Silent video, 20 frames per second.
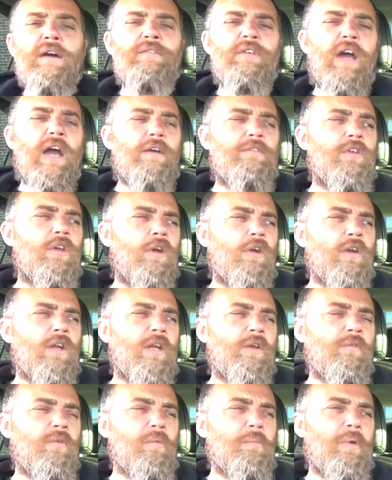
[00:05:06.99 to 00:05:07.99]
I, have you heard
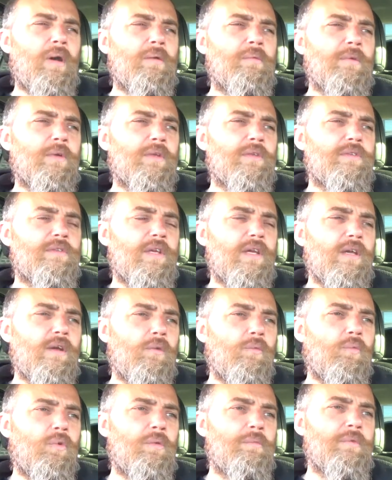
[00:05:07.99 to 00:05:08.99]
any Republicans say a
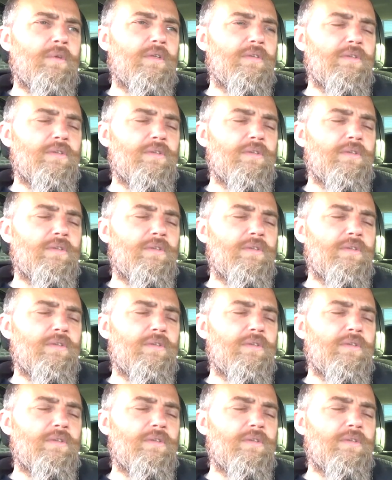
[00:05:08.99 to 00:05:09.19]
woman